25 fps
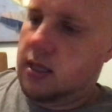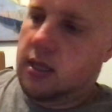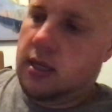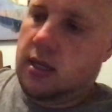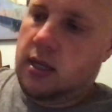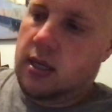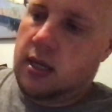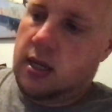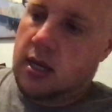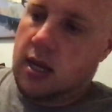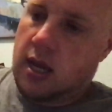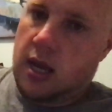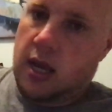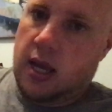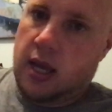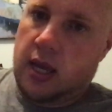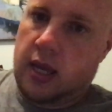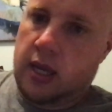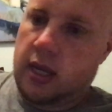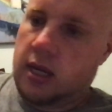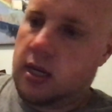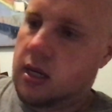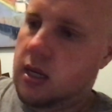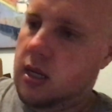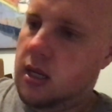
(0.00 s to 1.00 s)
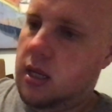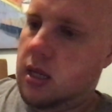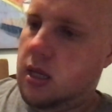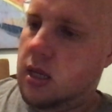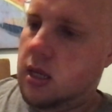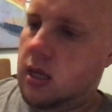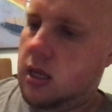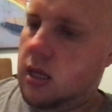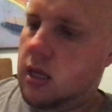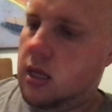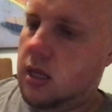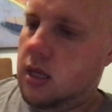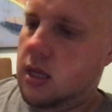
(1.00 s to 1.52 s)
9,
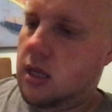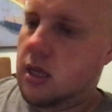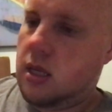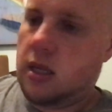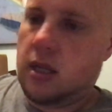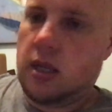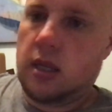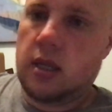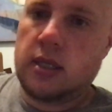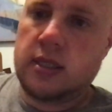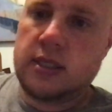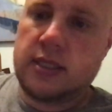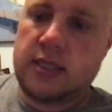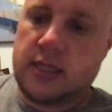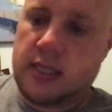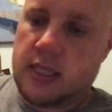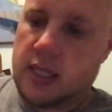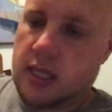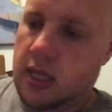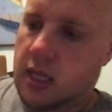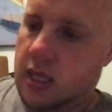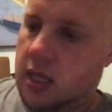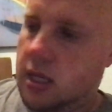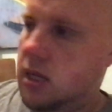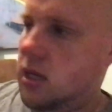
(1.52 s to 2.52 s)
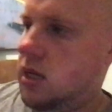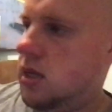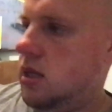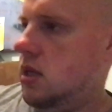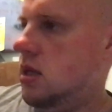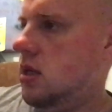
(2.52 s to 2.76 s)
10.